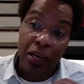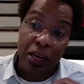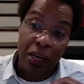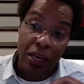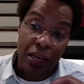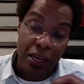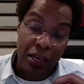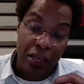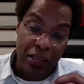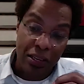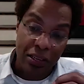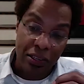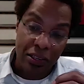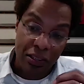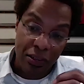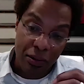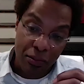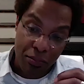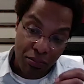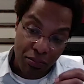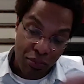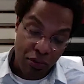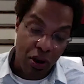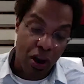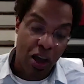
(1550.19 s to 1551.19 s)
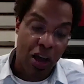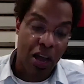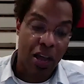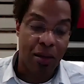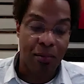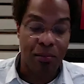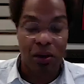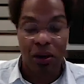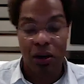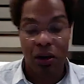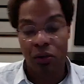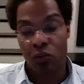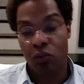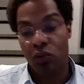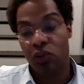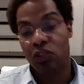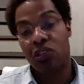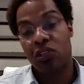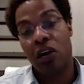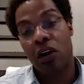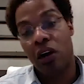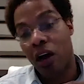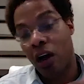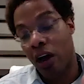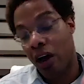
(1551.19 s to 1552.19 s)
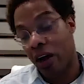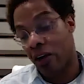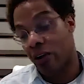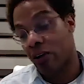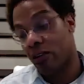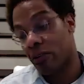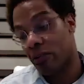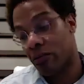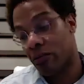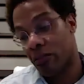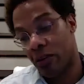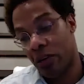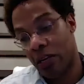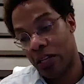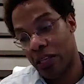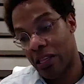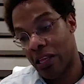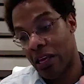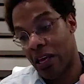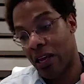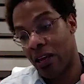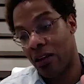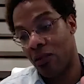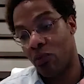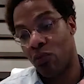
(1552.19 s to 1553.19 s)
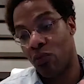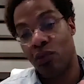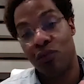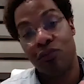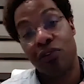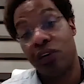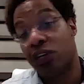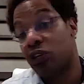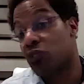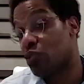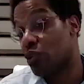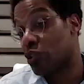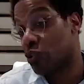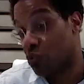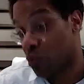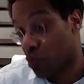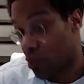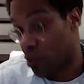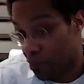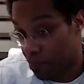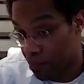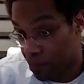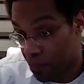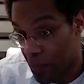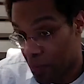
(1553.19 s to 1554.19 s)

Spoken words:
is prime was higher than where fixed rates were,